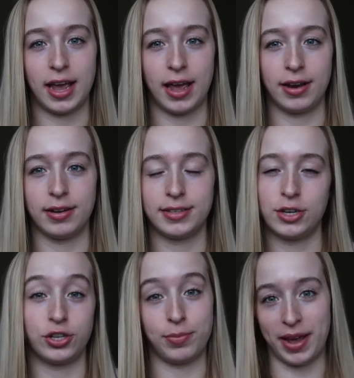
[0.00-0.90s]
and
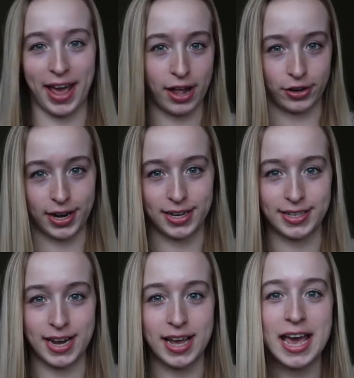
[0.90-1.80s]
essentially my calorie
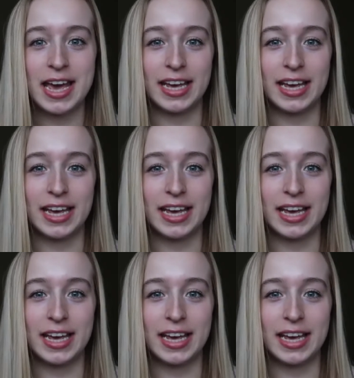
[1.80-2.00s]
intake